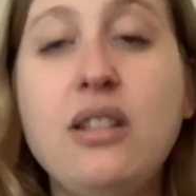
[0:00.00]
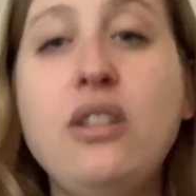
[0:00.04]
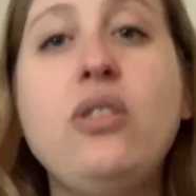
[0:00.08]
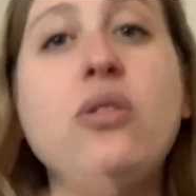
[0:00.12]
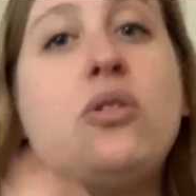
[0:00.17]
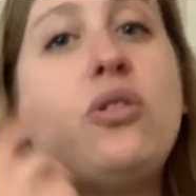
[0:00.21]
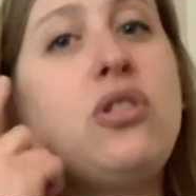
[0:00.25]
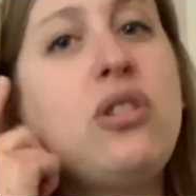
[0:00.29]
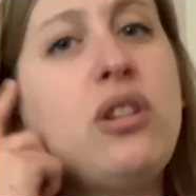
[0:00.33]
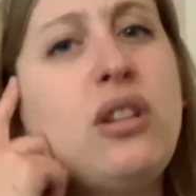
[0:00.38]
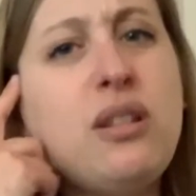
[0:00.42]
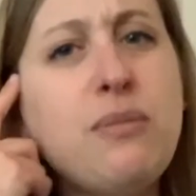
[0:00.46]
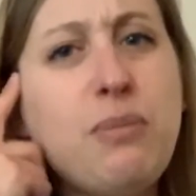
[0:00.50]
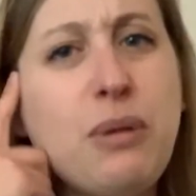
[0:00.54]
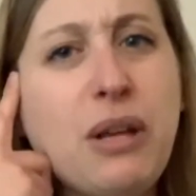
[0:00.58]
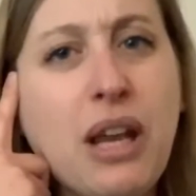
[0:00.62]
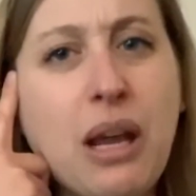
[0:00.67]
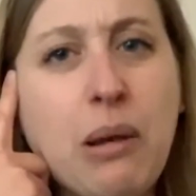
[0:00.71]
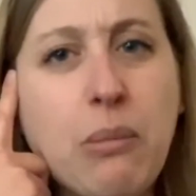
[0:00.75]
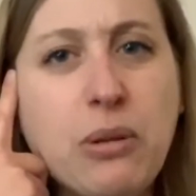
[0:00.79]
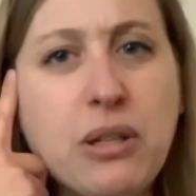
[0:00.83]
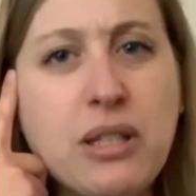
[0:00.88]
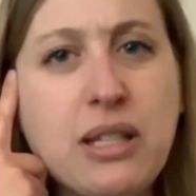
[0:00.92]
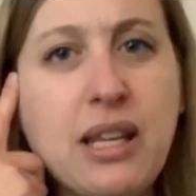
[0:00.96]
You should be
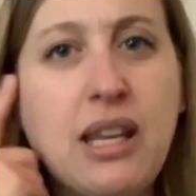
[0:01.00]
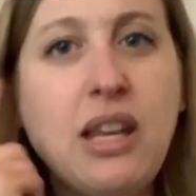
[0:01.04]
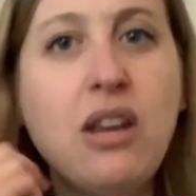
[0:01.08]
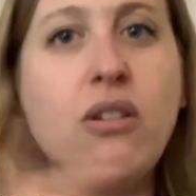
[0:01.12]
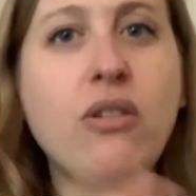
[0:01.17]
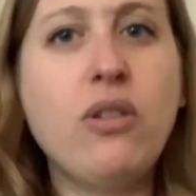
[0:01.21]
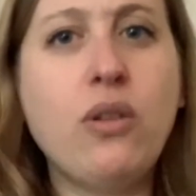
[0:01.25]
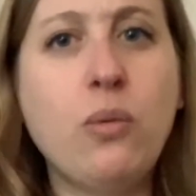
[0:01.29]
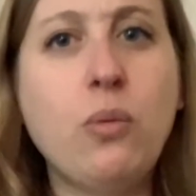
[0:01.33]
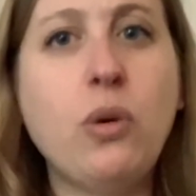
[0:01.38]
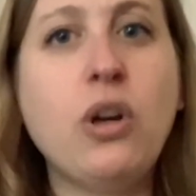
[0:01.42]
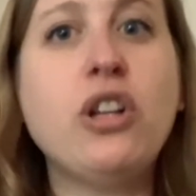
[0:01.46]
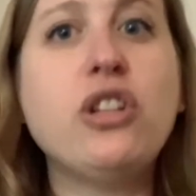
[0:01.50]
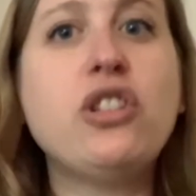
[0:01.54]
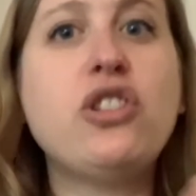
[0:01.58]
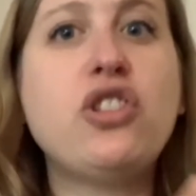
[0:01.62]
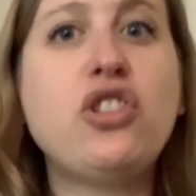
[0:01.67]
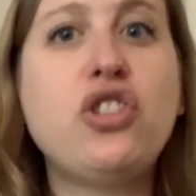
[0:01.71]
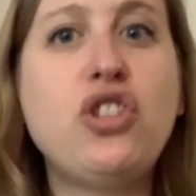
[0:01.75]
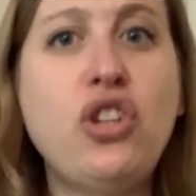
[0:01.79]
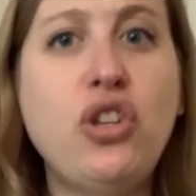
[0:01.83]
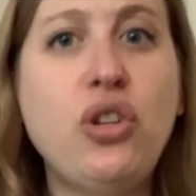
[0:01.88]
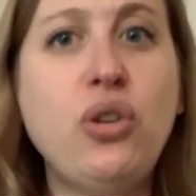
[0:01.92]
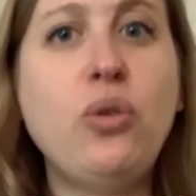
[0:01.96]
able to hear the words
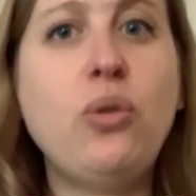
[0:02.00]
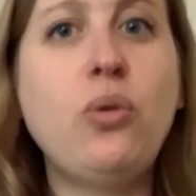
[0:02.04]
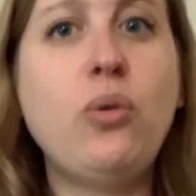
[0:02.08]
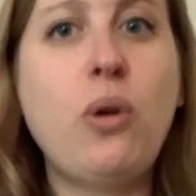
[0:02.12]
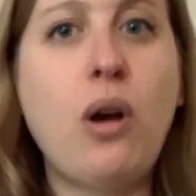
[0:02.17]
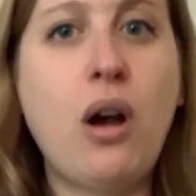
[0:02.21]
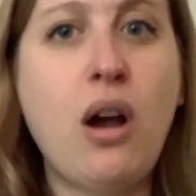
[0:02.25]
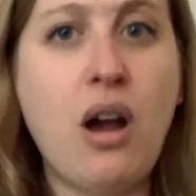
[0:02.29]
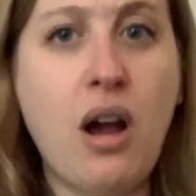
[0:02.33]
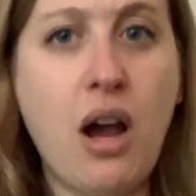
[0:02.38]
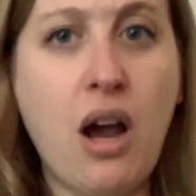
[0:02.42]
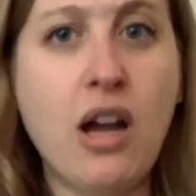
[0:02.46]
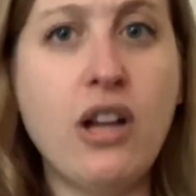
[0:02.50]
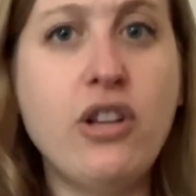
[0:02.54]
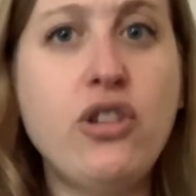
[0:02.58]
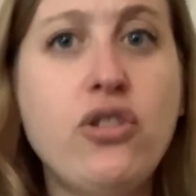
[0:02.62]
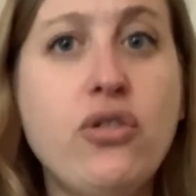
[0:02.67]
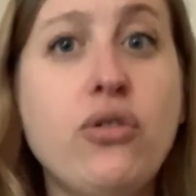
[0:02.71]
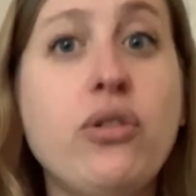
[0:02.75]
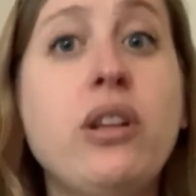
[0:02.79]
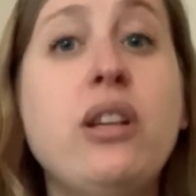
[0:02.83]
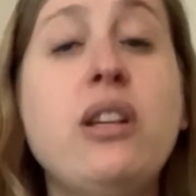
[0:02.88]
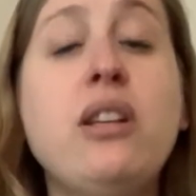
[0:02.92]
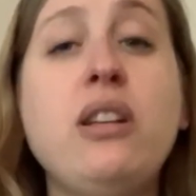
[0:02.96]

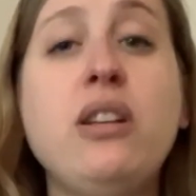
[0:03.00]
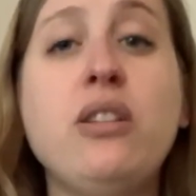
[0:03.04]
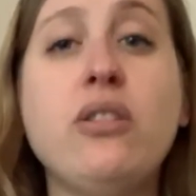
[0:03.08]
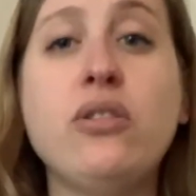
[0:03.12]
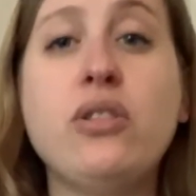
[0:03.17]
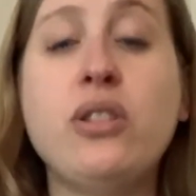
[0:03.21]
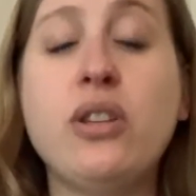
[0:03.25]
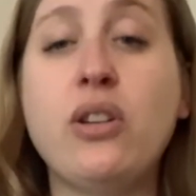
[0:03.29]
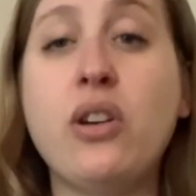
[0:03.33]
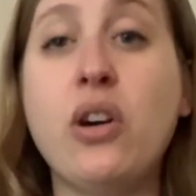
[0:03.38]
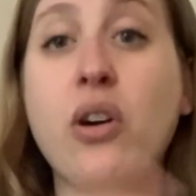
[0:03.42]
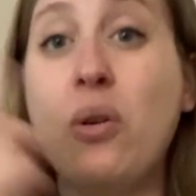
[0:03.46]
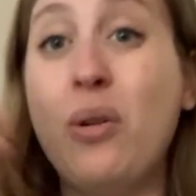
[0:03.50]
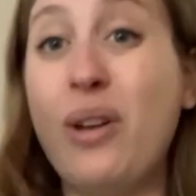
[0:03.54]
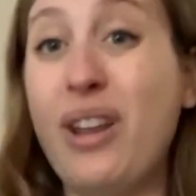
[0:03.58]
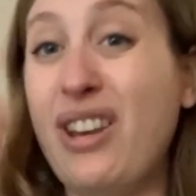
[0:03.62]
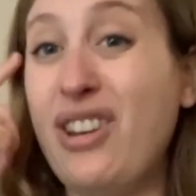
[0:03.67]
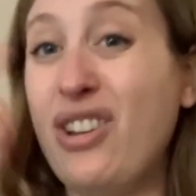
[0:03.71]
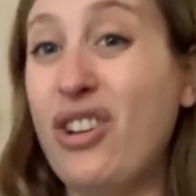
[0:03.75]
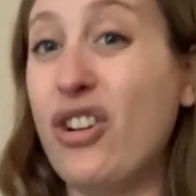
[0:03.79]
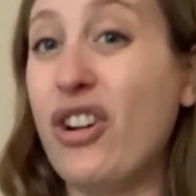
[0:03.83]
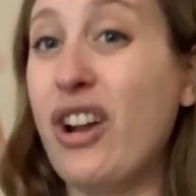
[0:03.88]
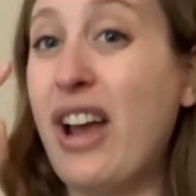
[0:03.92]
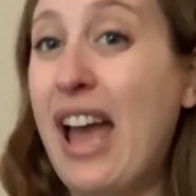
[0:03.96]
200 years ago
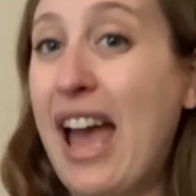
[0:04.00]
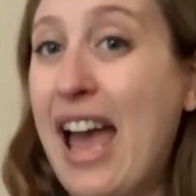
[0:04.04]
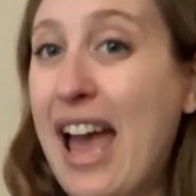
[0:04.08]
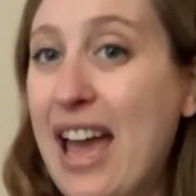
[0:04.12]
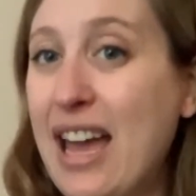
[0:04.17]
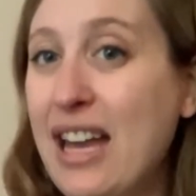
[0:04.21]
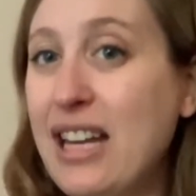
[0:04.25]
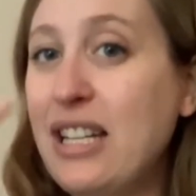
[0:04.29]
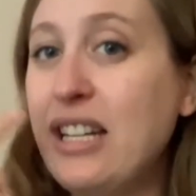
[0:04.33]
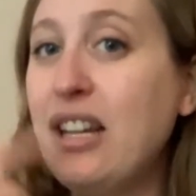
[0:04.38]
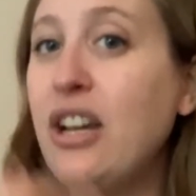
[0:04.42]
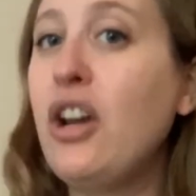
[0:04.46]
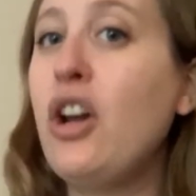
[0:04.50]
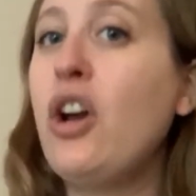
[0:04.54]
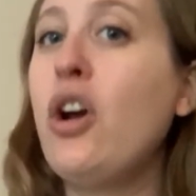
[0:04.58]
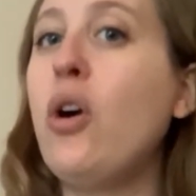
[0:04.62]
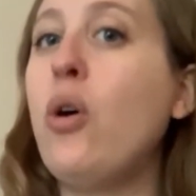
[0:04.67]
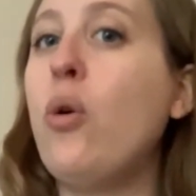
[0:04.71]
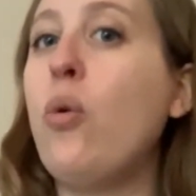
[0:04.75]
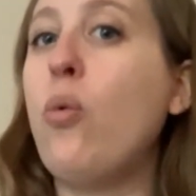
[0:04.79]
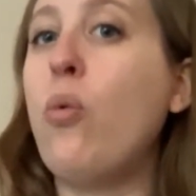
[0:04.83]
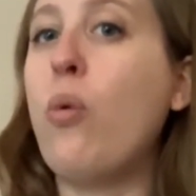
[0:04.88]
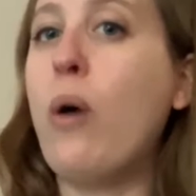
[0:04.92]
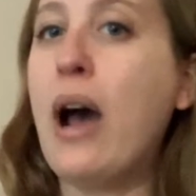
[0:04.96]
in your head
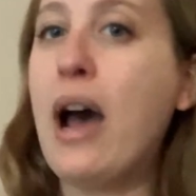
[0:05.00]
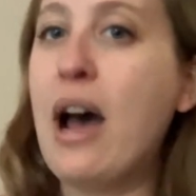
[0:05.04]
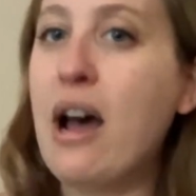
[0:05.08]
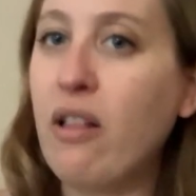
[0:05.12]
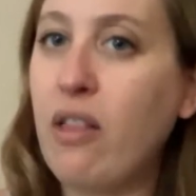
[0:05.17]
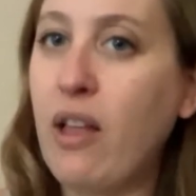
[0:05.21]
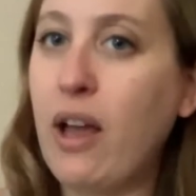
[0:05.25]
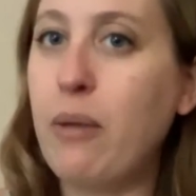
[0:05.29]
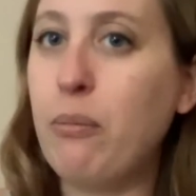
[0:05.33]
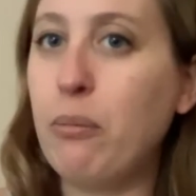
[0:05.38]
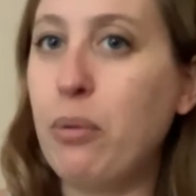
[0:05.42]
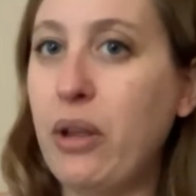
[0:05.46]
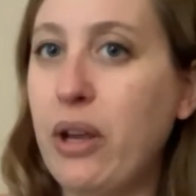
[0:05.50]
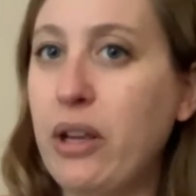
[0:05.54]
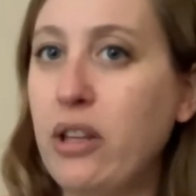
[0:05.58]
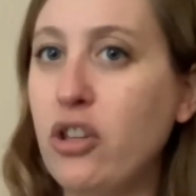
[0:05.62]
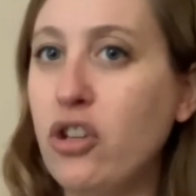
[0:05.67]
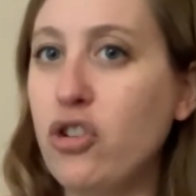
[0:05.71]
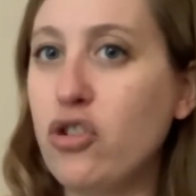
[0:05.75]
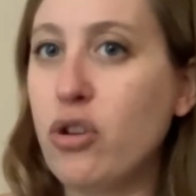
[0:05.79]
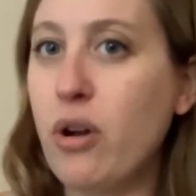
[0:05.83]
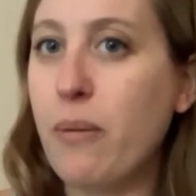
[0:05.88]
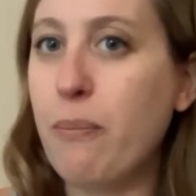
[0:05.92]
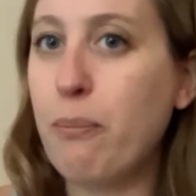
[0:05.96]
while I'm playing the
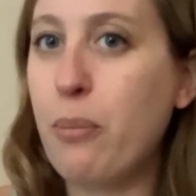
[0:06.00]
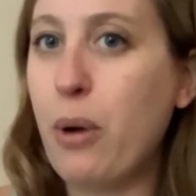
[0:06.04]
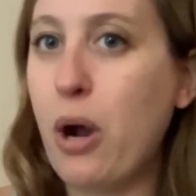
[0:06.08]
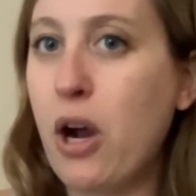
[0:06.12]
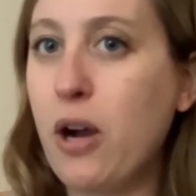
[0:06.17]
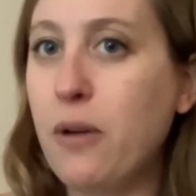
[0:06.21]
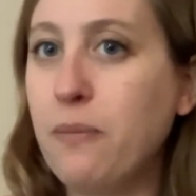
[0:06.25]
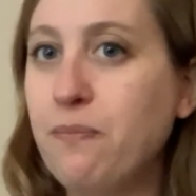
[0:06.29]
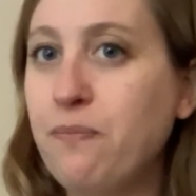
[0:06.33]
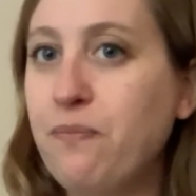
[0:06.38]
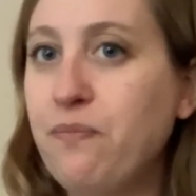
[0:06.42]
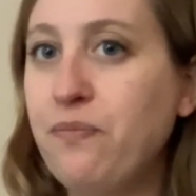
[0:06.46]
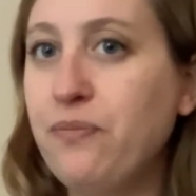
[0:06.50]
drum part.